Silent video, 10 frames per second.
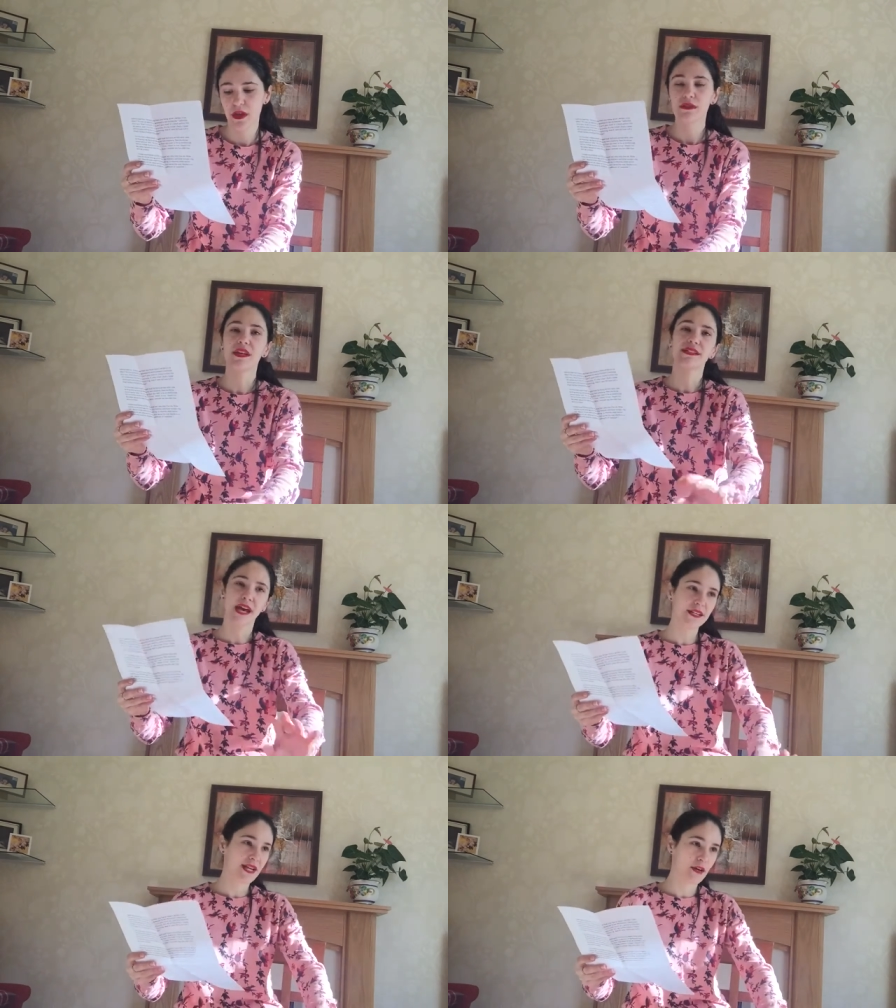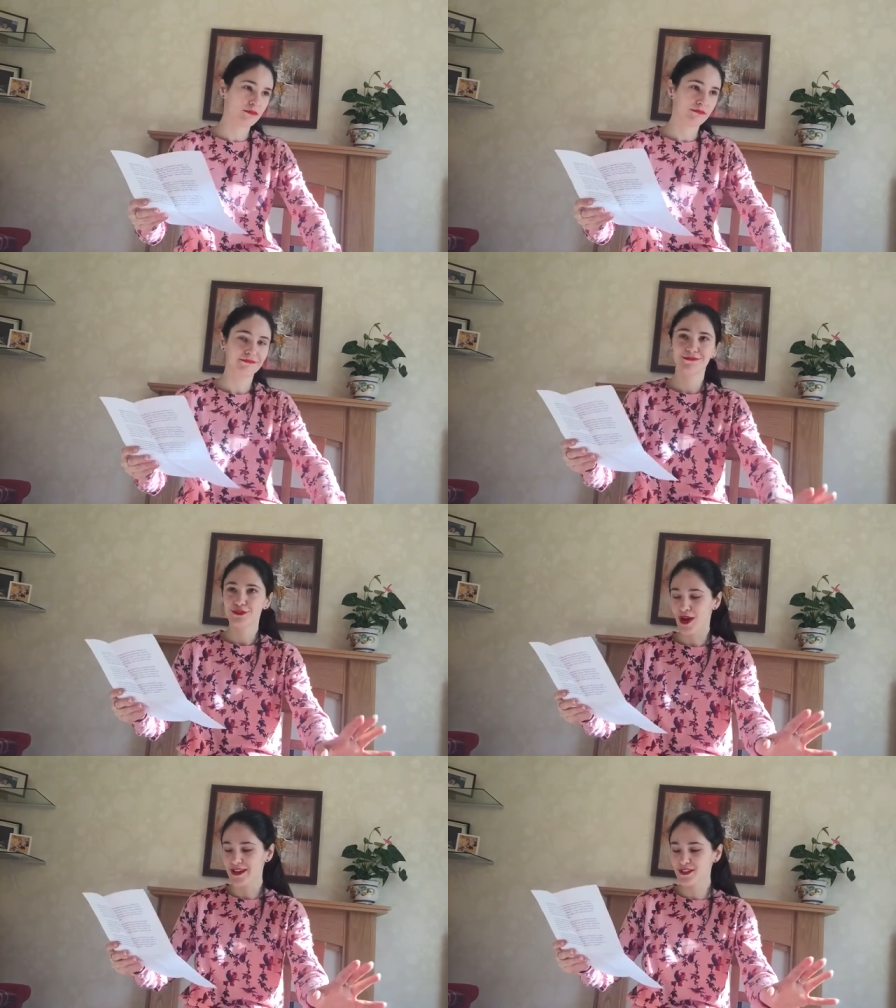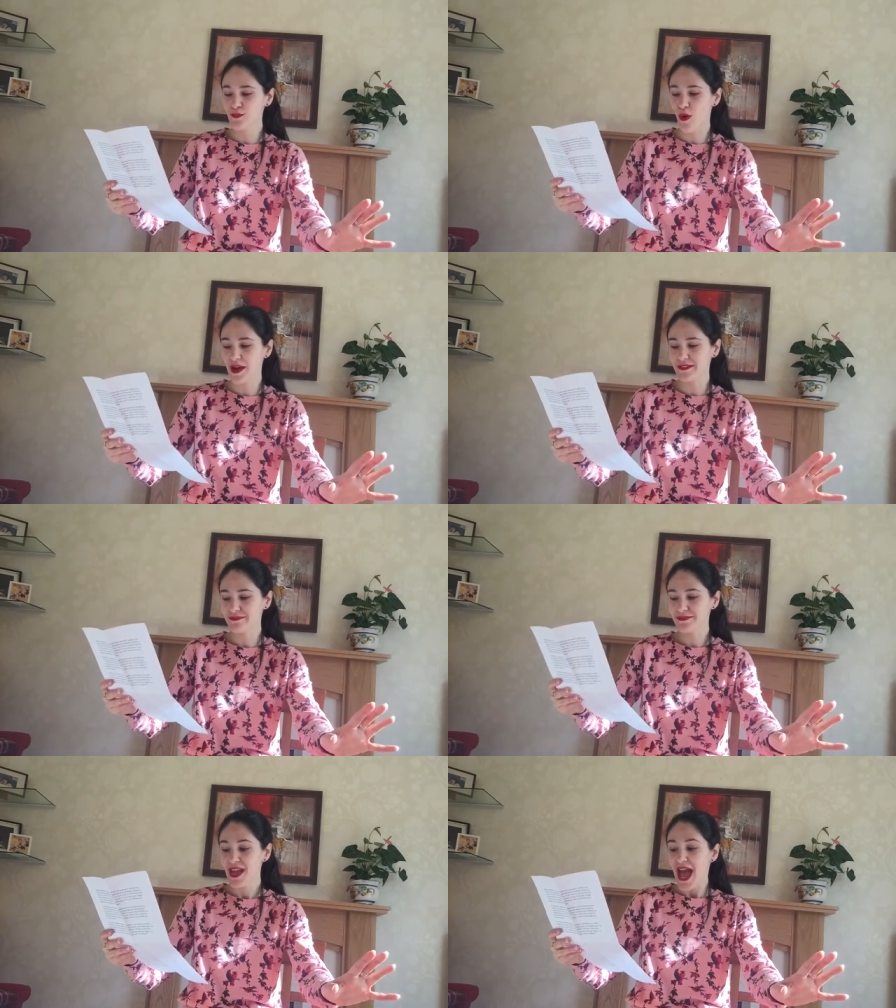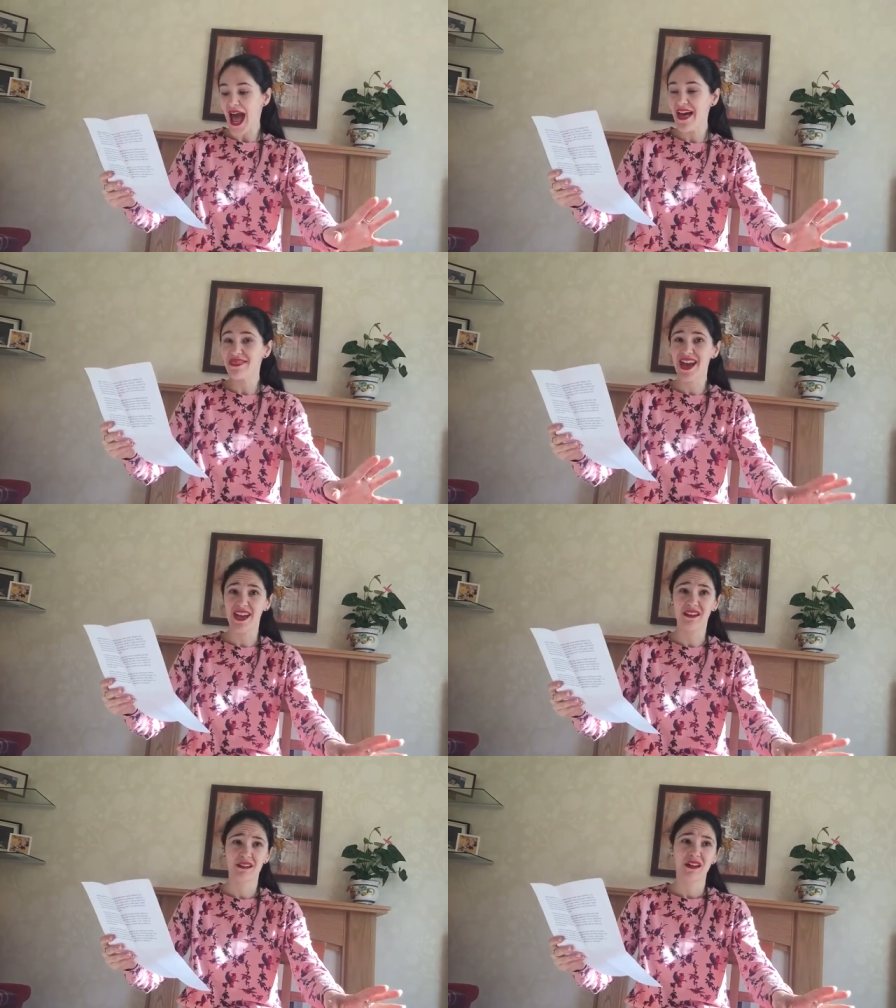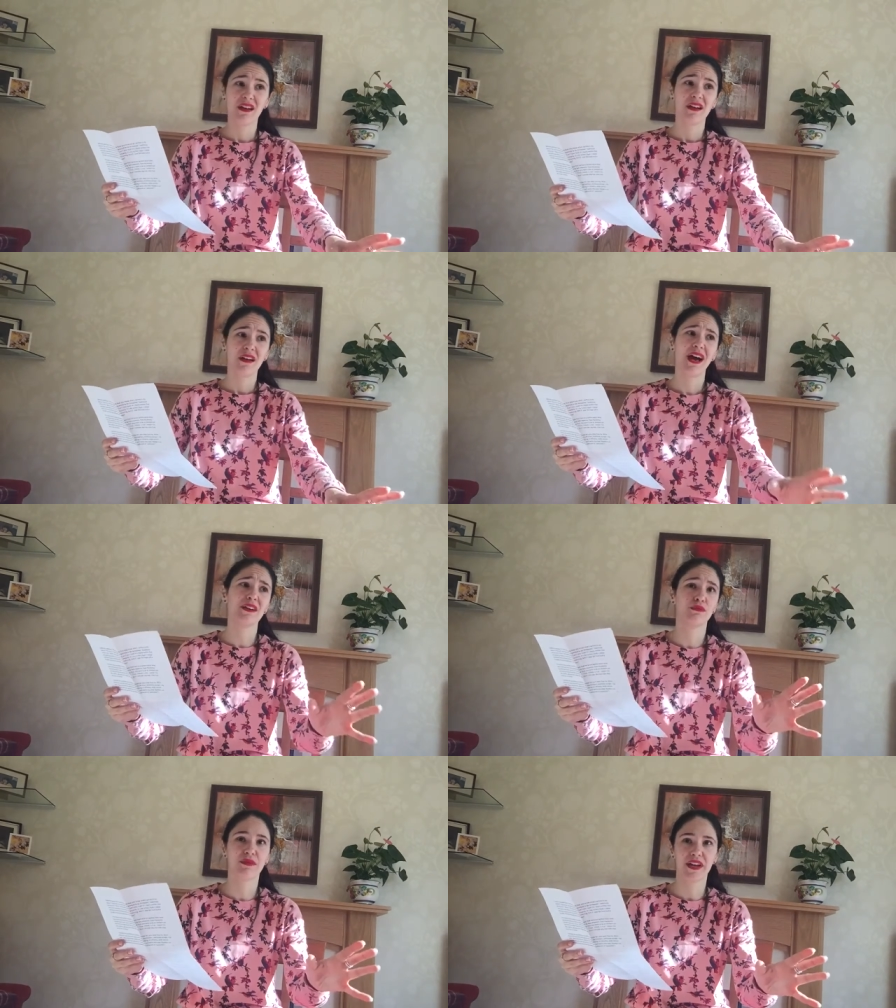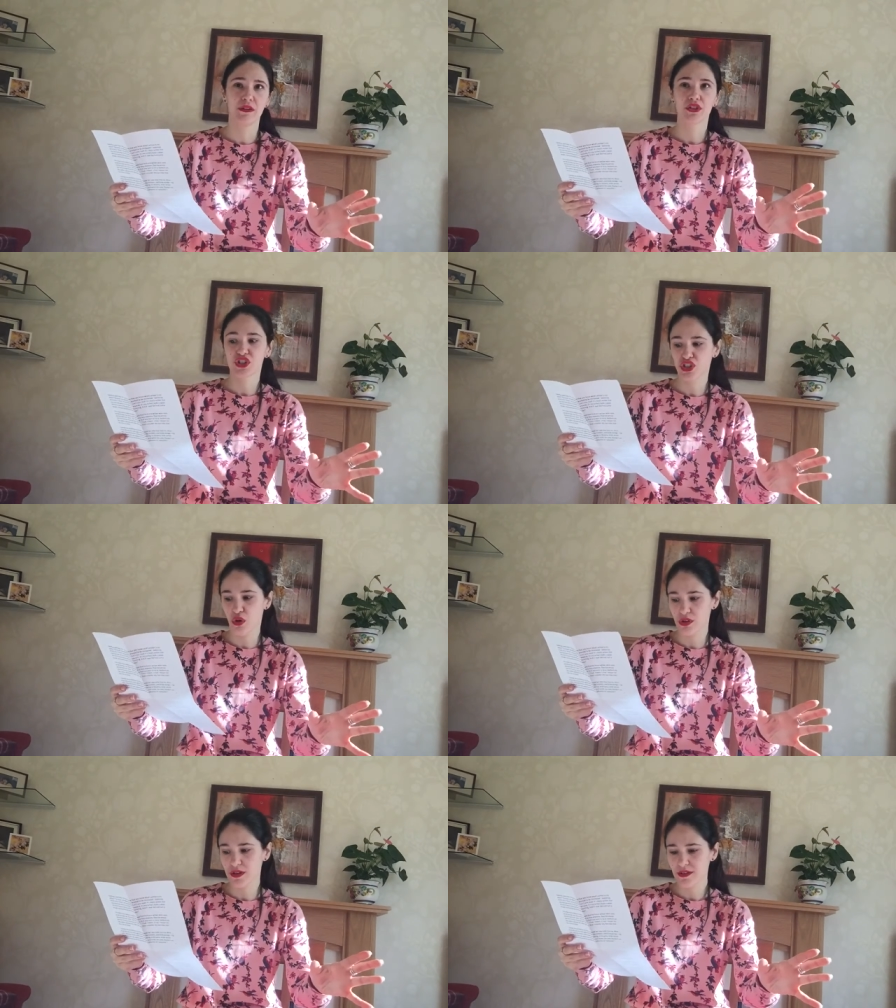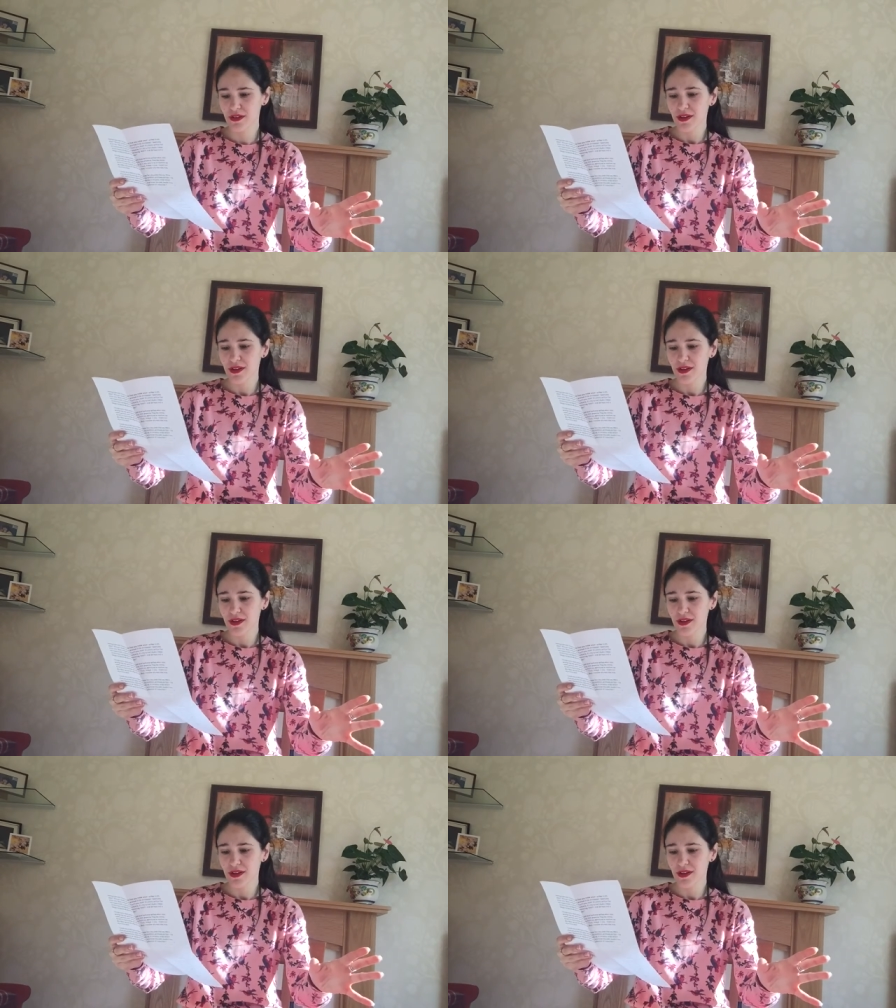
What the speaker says: They sat down, drank some wine, and then had a real shock.